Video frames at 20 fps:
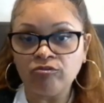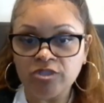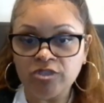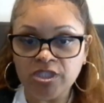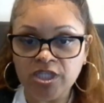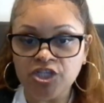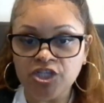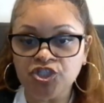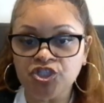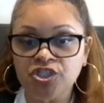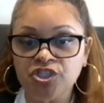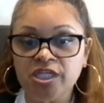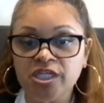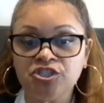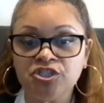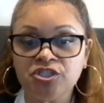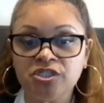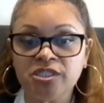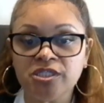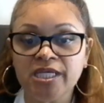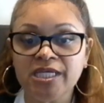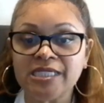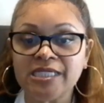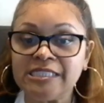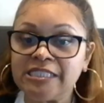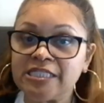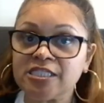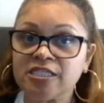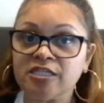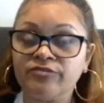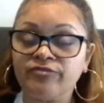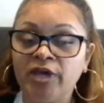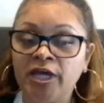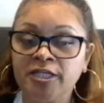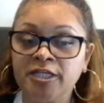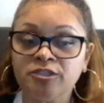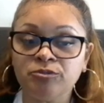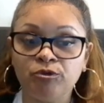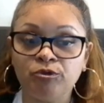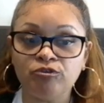panel discussions, I should say,
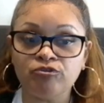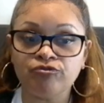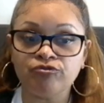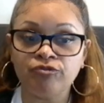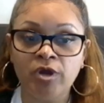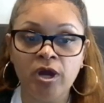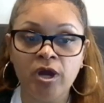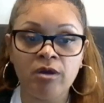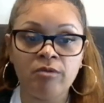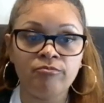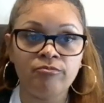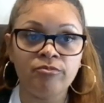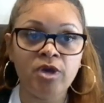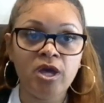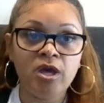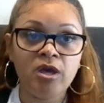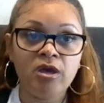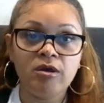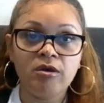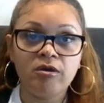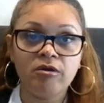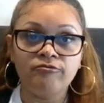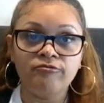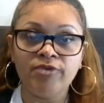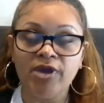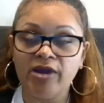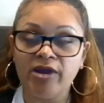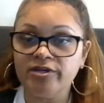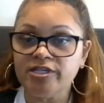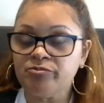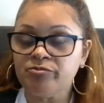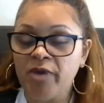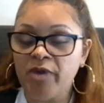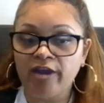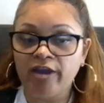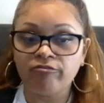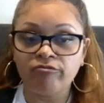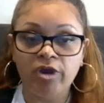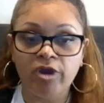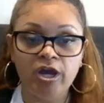consisted of experts from
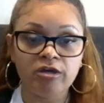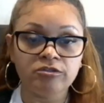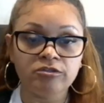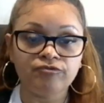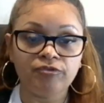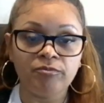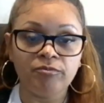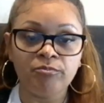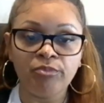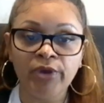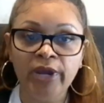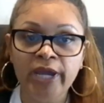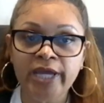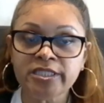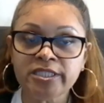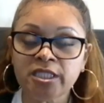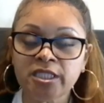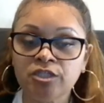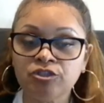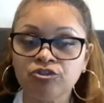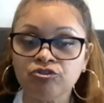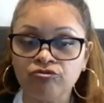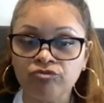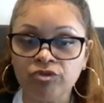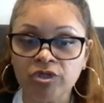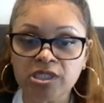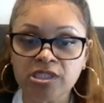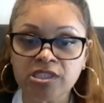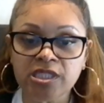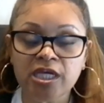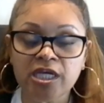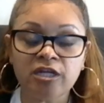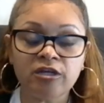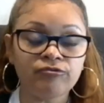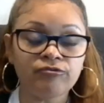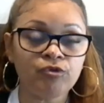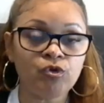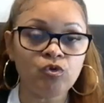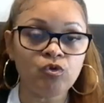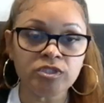various backgrounds, from branding to real
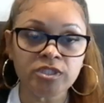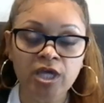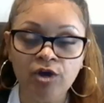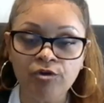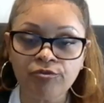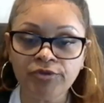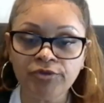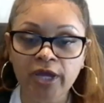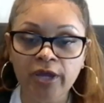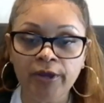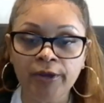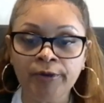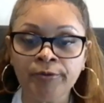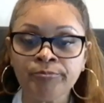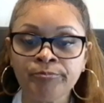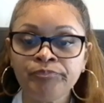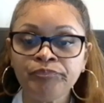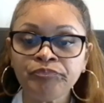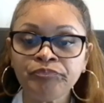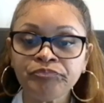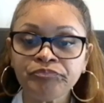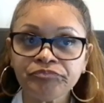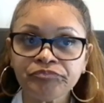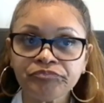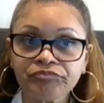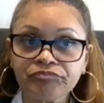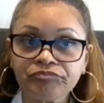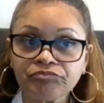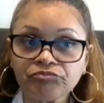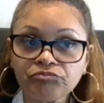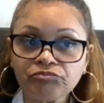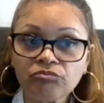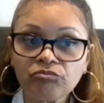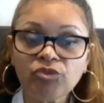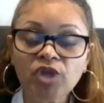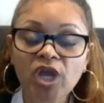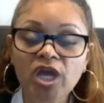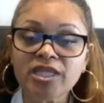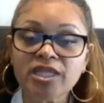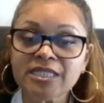estate and, of course, healthcare.
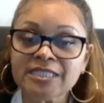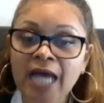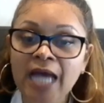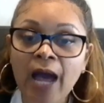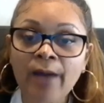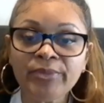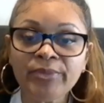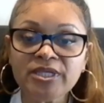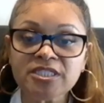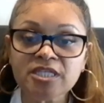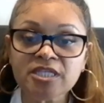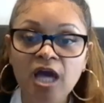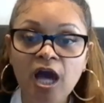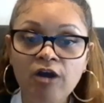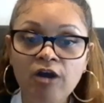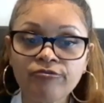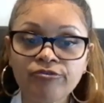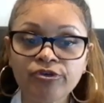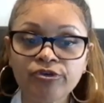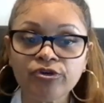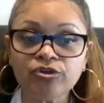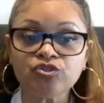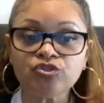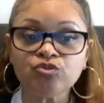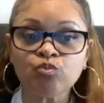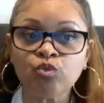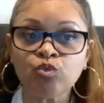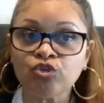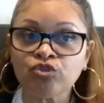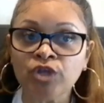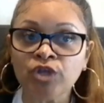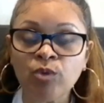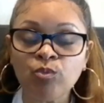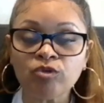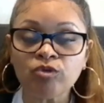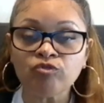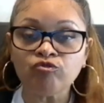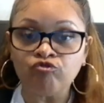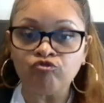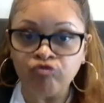And the topics covers
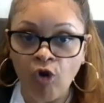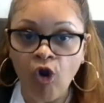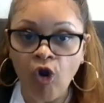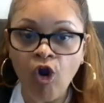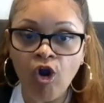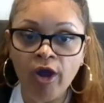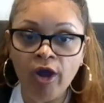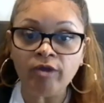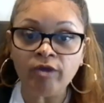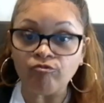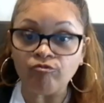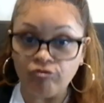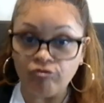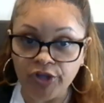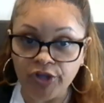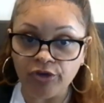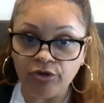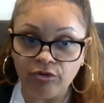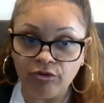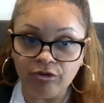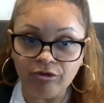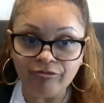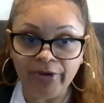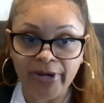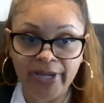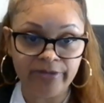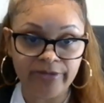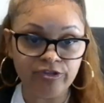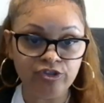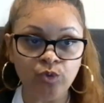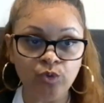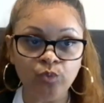were they were raw and real,